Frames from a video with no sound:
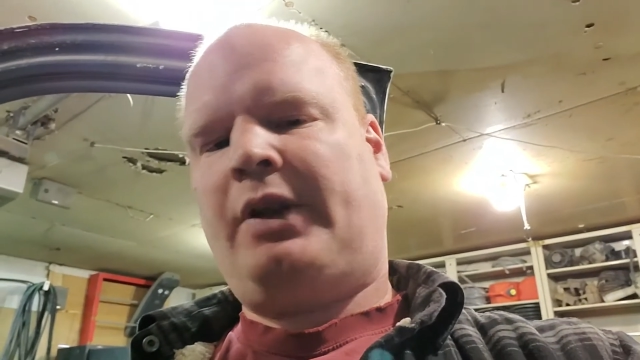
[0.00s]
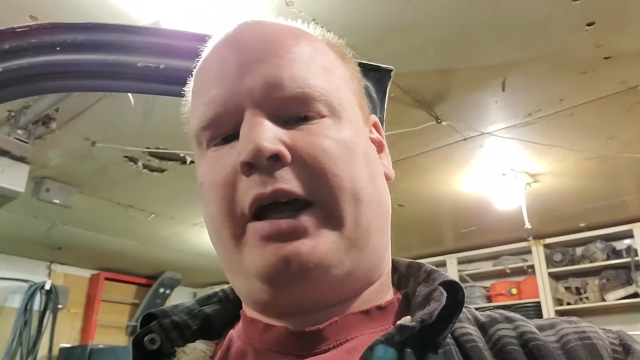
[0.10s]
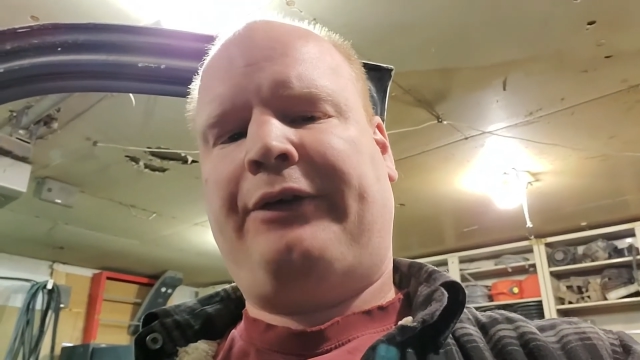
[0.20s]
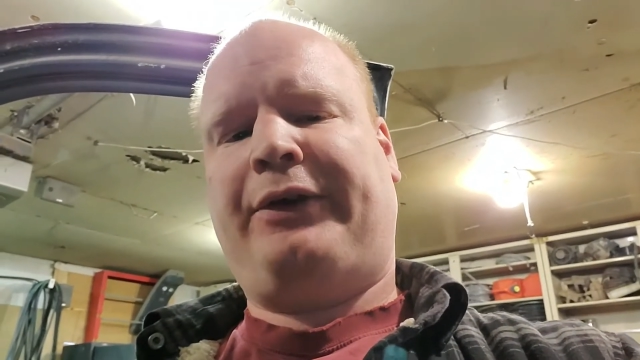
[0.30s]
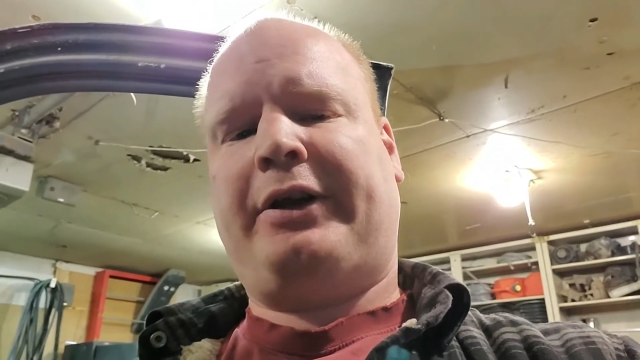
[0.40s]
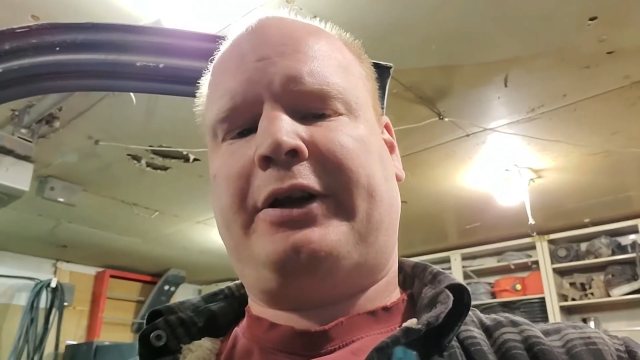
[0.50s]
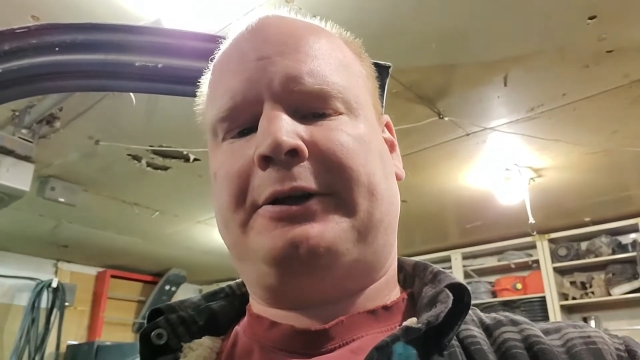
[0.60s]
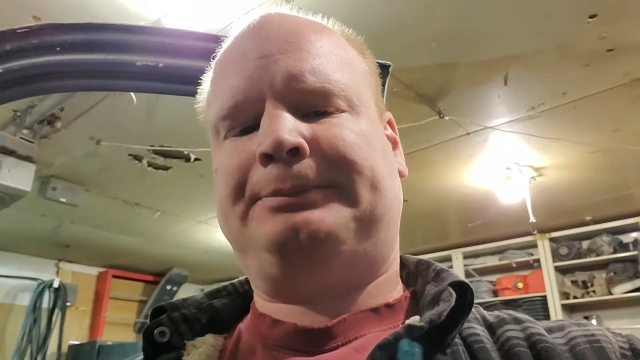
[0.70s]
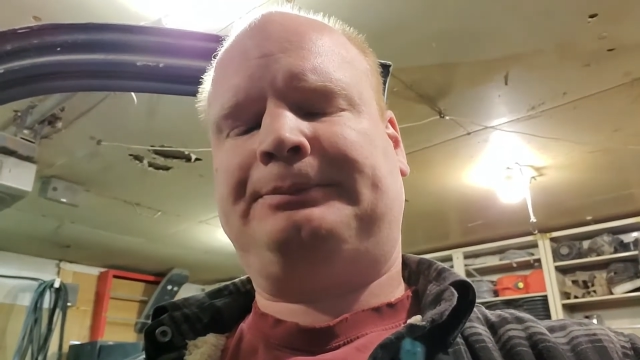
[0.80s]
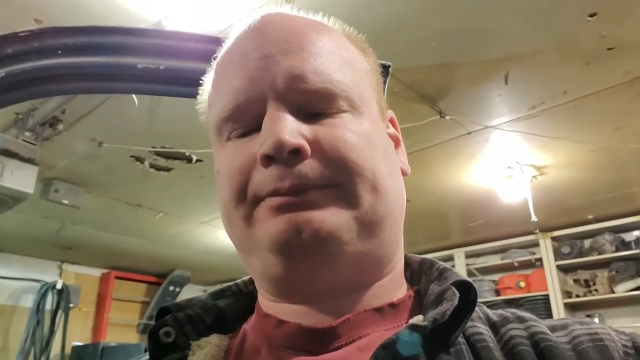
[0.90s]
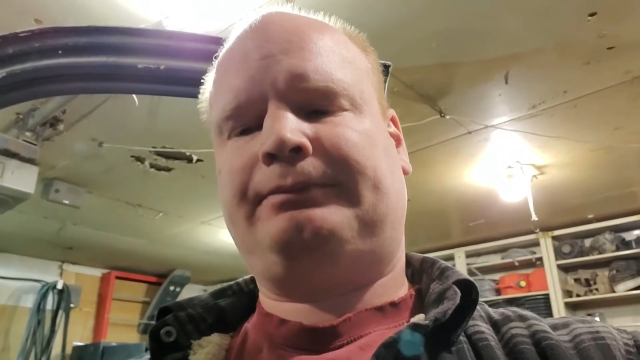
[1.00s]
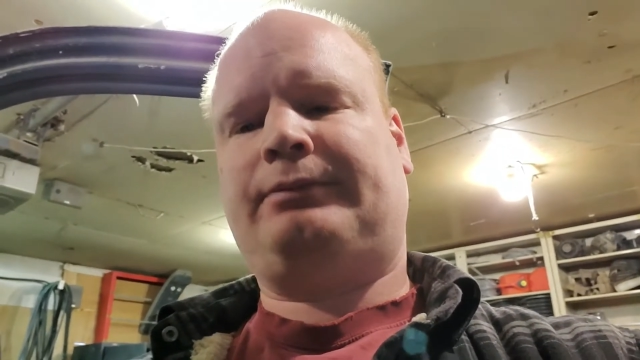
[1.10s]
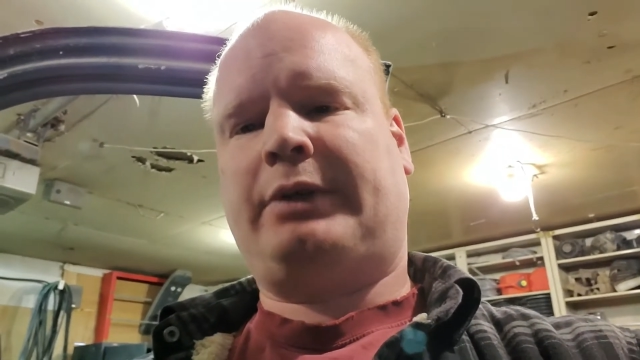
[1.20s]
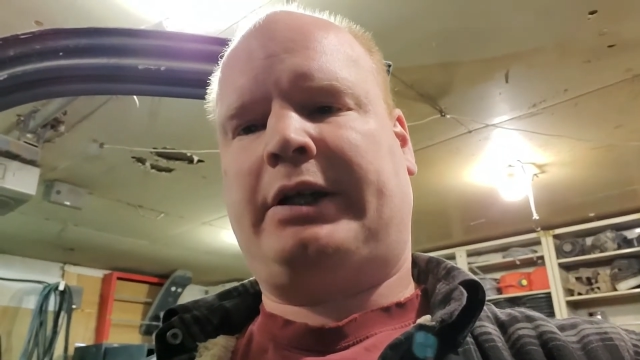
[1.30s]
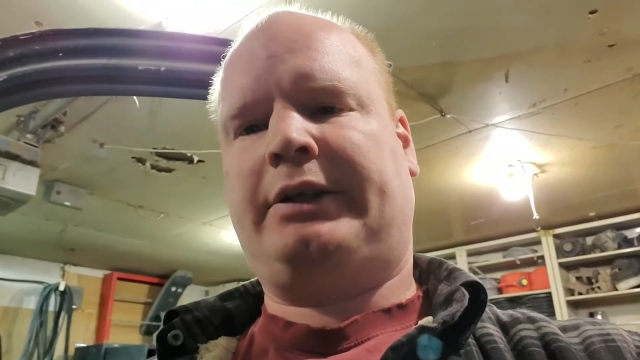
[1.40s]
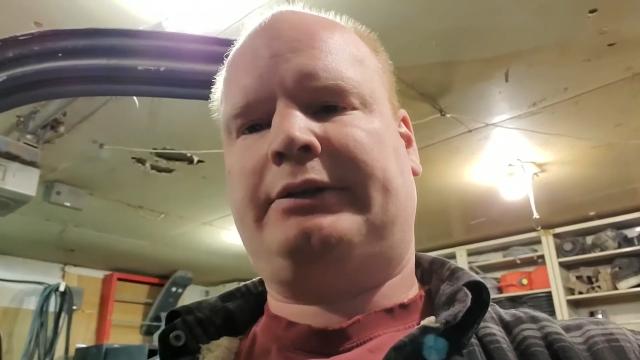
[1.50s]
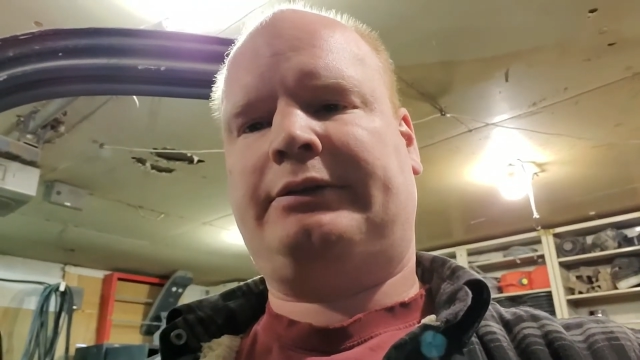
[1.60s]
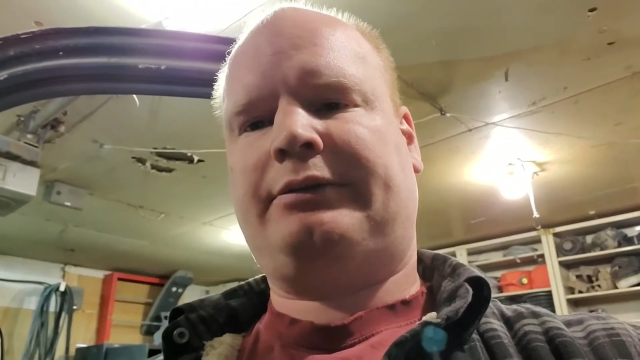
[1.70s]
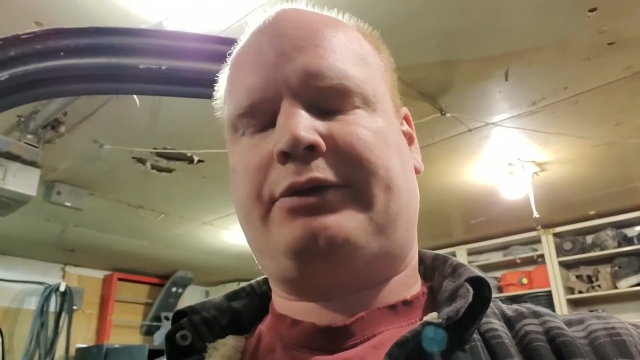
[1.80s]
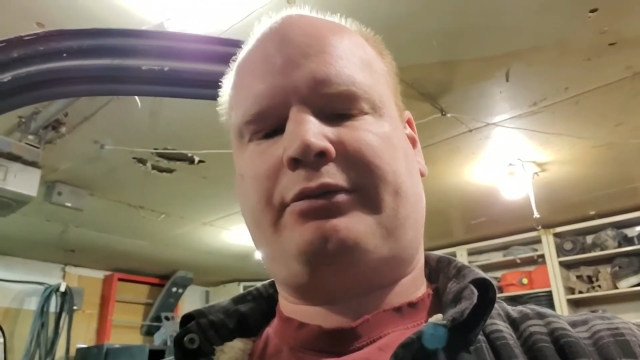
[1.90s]
I figure, well,
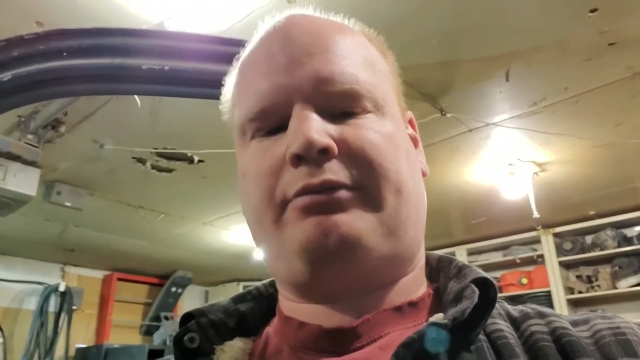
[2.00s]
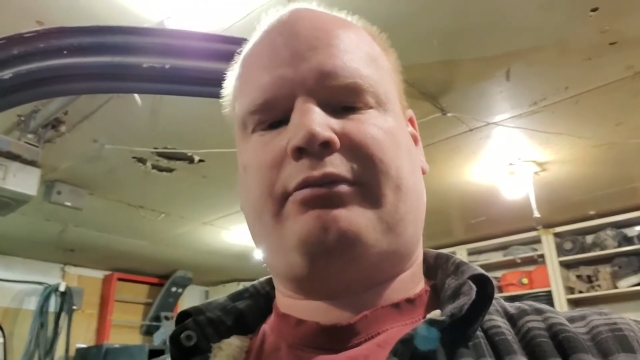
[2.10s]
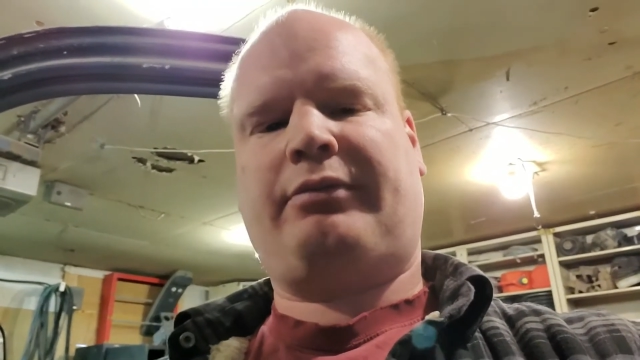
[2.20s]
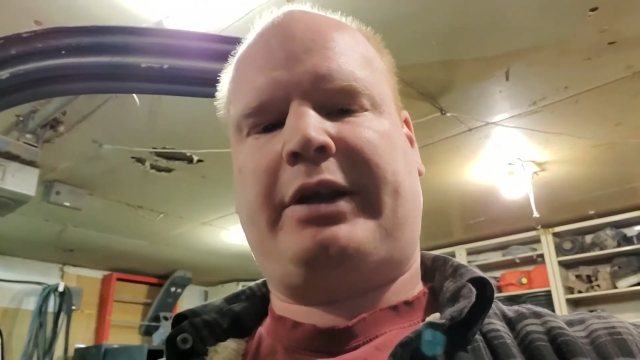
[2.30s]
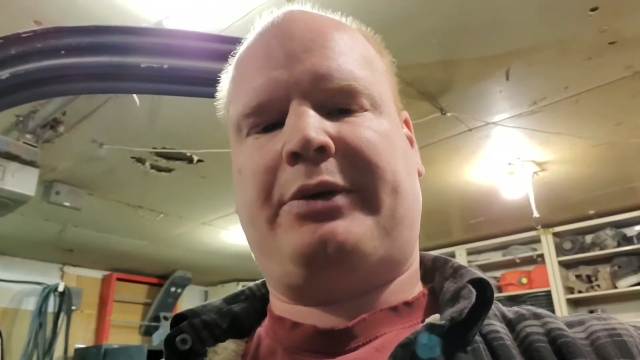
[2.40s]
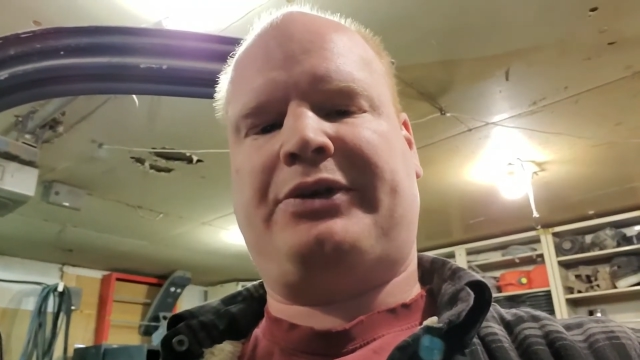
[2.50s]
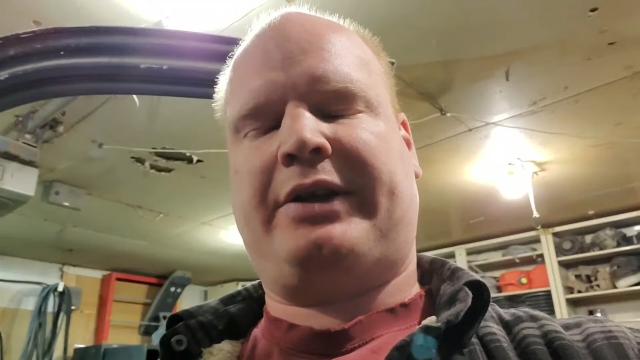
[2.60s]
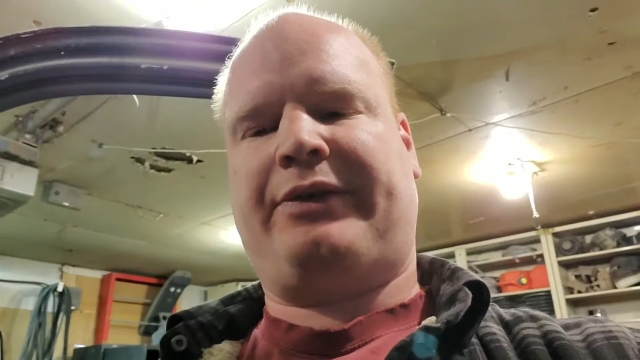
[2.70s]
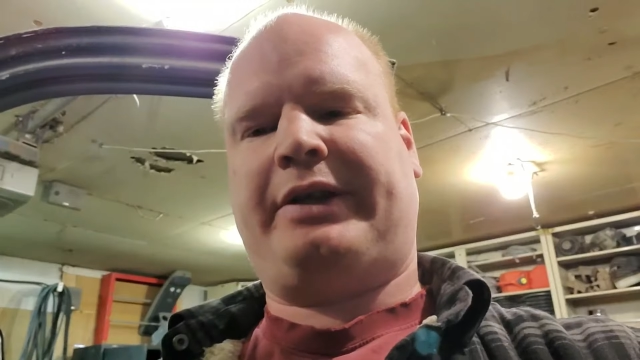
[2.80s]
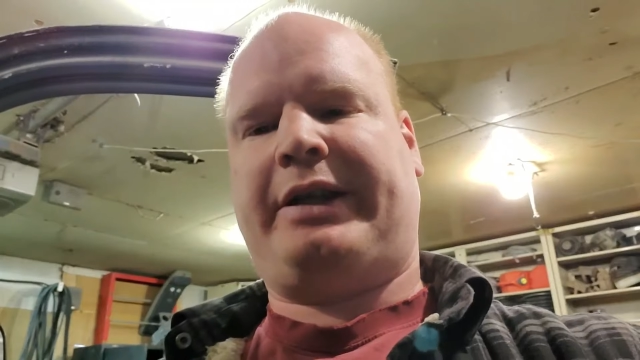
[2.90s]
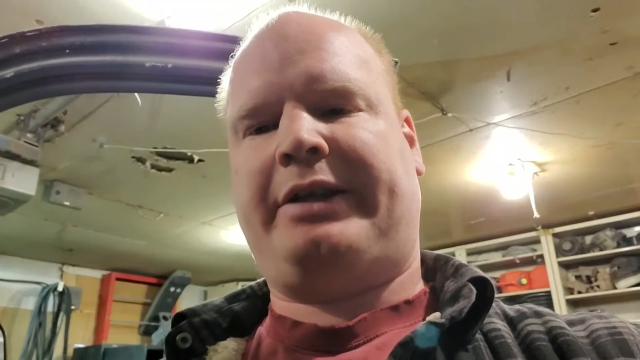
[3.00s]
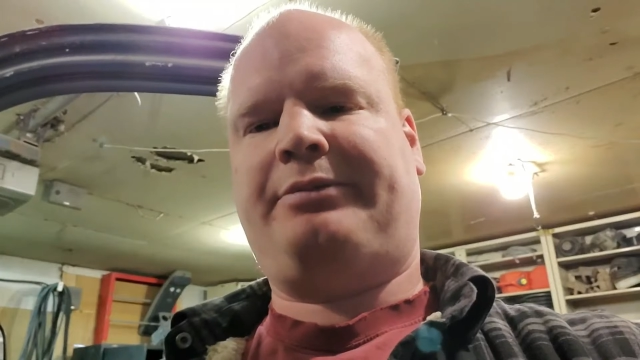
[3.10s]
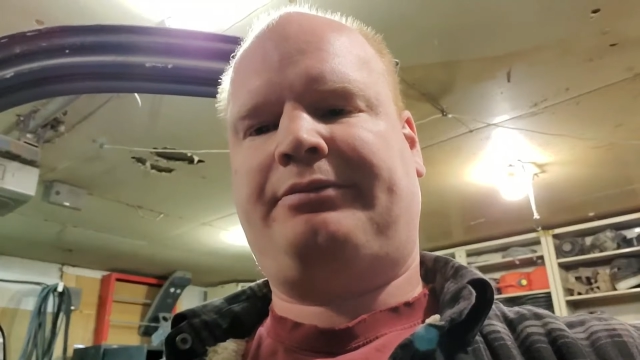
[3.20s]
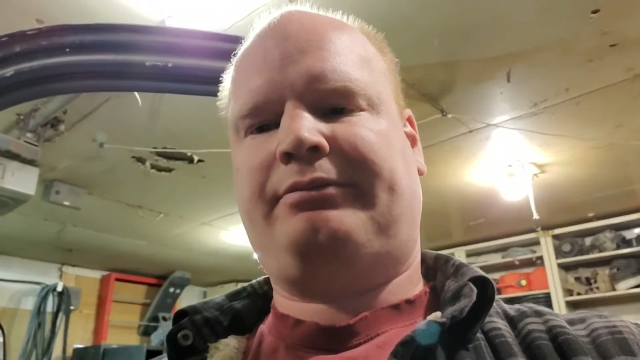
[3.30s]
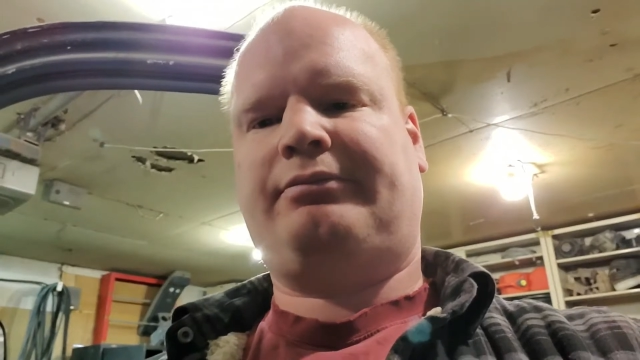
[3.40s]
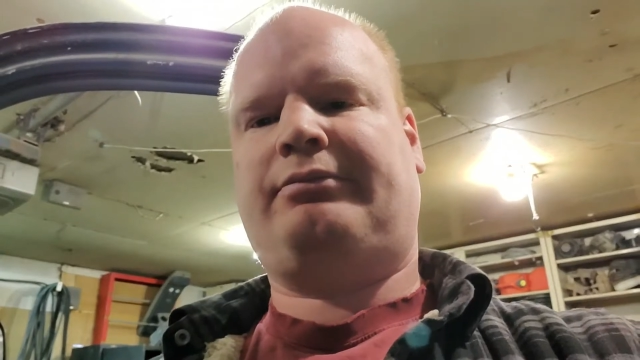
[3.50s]
it was given to him,